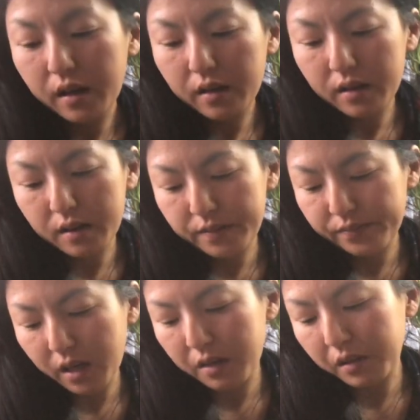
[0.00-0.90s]

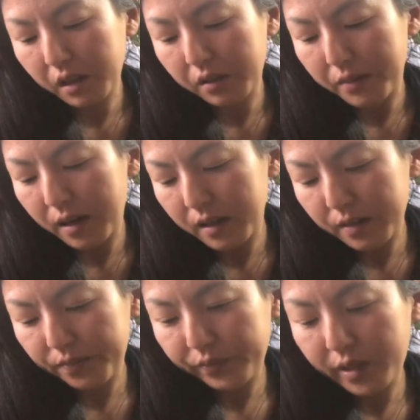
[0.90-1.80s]
I'll think about it.
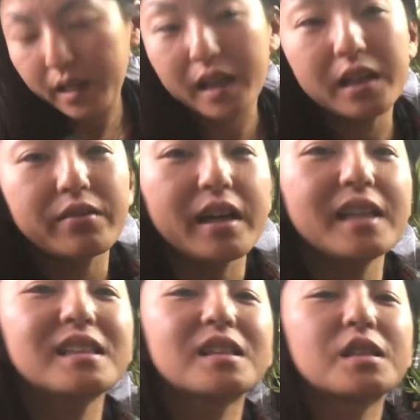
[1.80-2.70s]

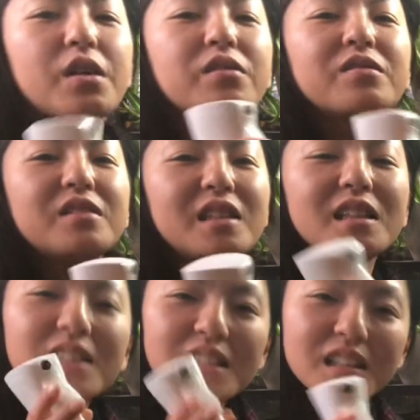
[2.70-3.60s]
Anyway, so
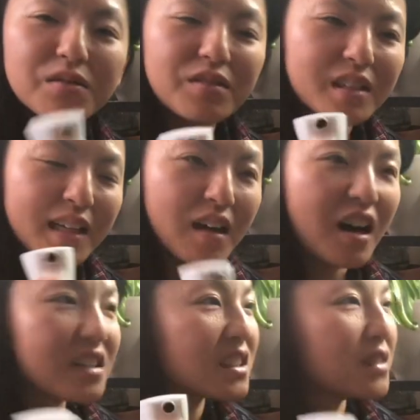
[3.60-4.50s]
this is really
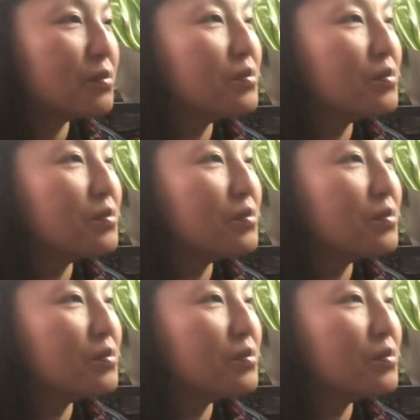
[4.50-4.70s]
awesome.